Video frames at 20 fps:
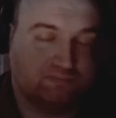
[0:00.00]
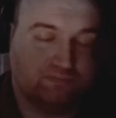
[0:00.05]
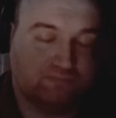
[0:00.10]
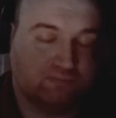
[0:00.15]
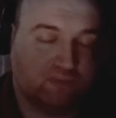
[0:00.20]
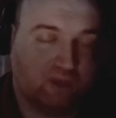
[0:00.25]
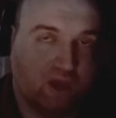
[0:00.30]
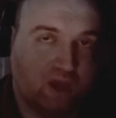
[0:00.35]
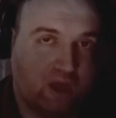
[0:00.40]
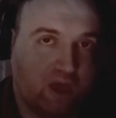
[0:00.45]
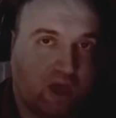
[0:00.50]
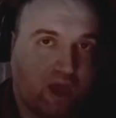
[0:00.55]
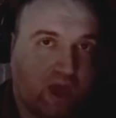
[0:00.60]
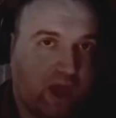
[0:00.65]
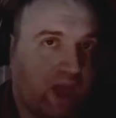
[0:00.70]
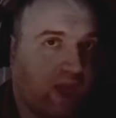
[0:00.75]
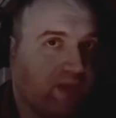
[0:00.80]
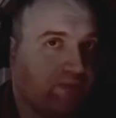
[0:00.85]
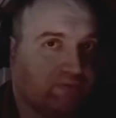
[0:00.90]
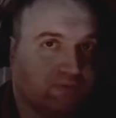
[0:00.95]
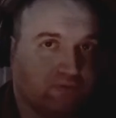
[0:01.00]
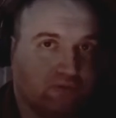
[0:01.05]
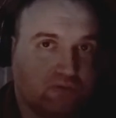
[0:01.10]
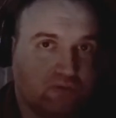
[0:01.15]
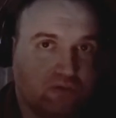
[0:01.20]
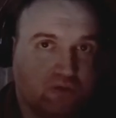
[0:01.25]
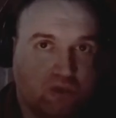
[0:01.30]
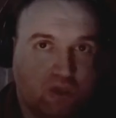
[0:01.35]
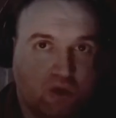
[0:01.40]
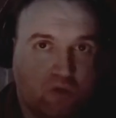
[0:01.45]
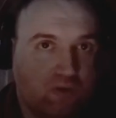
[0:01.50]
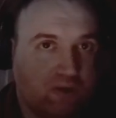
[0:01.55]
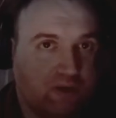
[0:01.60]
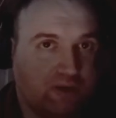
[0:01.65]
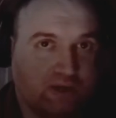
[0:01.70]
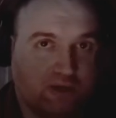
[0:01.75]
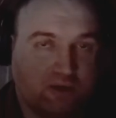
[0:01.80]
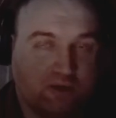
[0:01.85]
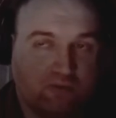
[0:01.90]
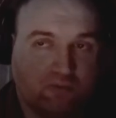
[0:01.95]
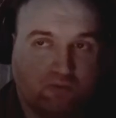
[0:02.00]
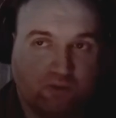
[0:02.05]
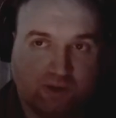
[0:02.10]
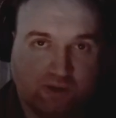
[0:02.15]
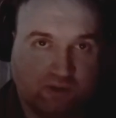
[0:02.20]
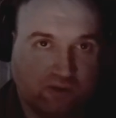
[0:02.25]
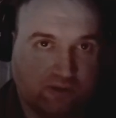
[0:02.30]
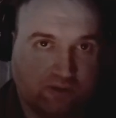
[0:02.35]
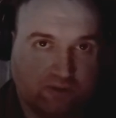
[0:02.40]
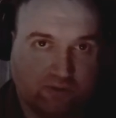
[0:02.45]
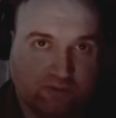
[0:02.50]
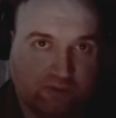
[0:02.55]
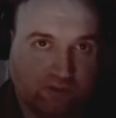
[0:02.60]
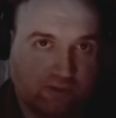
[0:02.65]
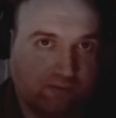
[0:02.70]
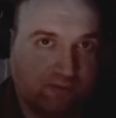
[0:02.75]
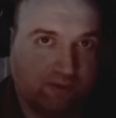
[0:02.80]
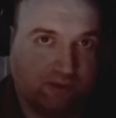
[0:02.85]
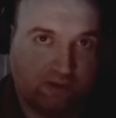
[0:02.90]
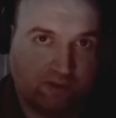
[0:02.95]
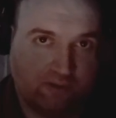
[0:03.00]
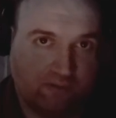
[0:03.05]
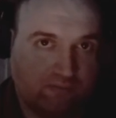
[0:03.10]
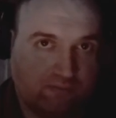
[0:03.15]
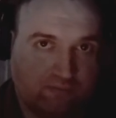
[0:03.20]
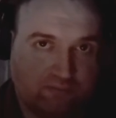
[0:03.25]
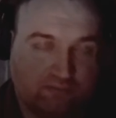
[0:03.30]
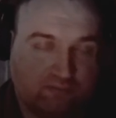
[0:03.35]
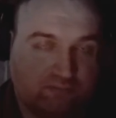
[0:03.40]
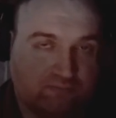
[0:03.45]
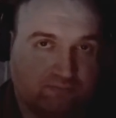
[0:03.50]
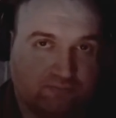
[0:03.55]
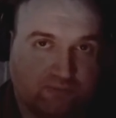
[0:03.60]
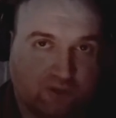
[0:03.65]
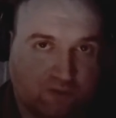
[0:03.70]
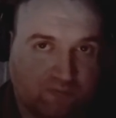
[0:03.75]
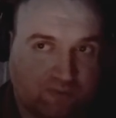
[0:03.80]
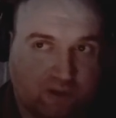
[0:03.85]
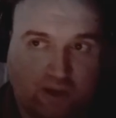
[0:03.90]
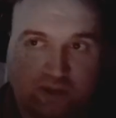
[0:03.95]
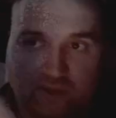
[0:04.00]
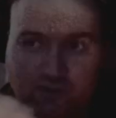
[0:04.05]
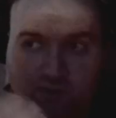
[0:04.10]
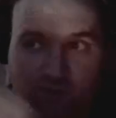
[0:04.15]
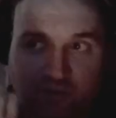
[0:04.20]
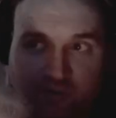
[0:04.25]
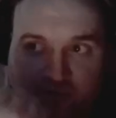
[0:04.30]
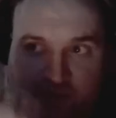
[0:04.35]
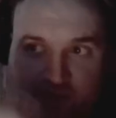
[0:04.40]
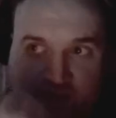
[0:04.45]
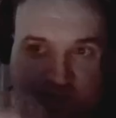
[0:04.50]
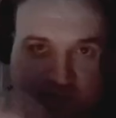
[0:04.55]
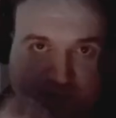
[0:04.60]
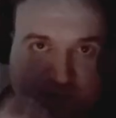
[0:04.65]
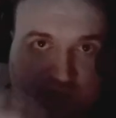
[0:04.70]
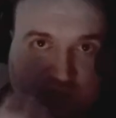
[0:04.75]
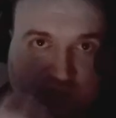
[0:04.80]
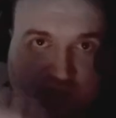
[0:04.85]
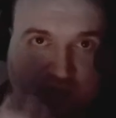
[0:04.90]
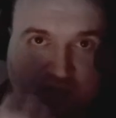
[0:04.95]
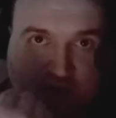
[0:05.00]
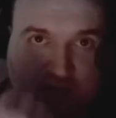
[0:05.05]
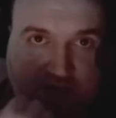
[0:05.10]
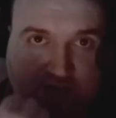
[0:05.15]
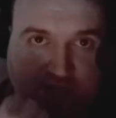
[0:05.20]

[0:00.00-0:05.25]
I have no idea what you're doing over there. You're probably doing this a lot.